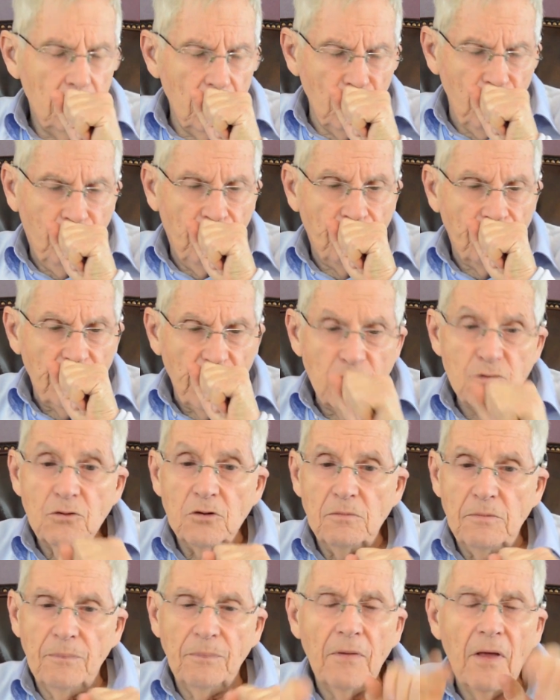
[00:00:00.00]

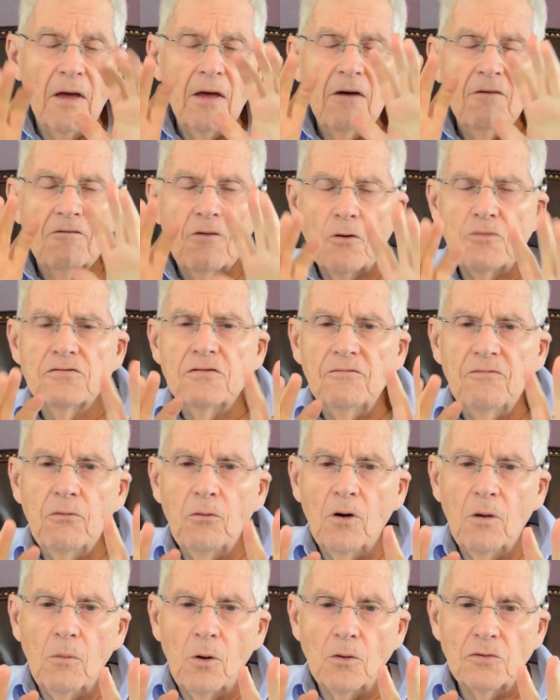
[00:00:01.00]
Excuse me. First and
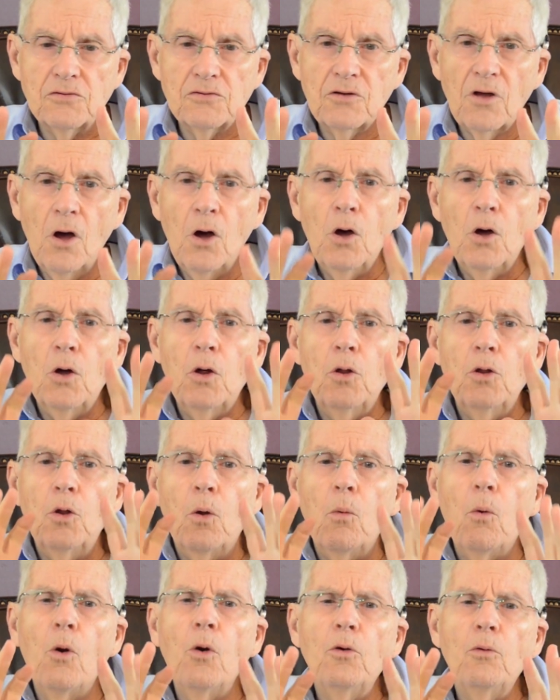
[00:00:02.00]
foremost, the
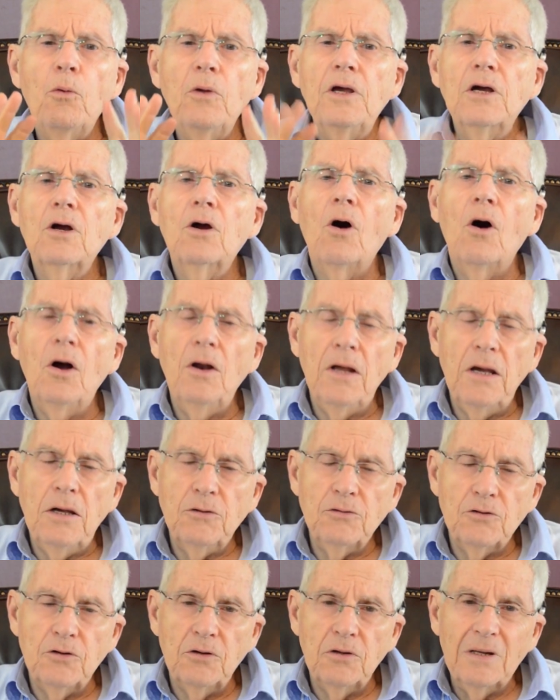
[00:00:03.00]
word
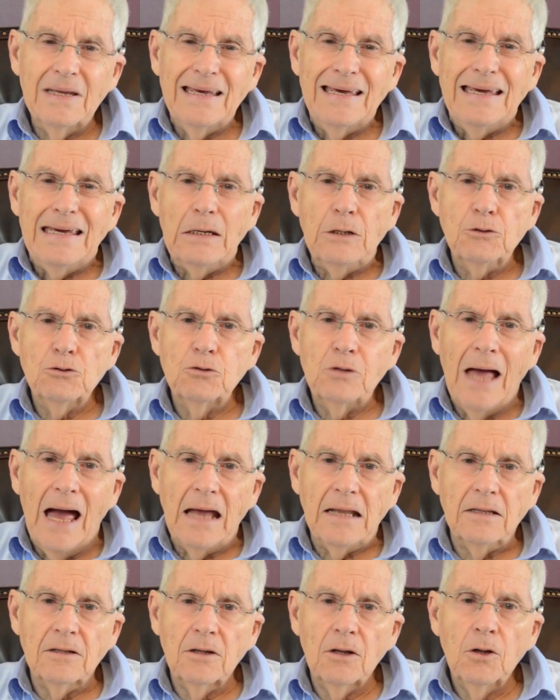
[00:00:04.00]
reincarnation is
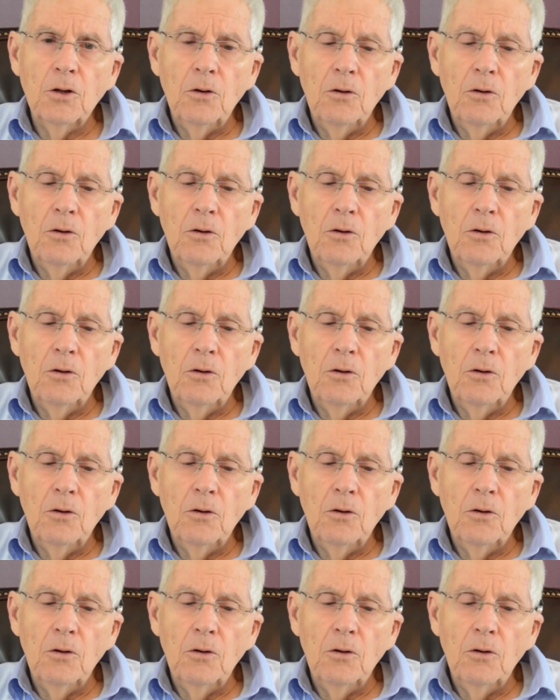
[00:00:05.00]
Latin,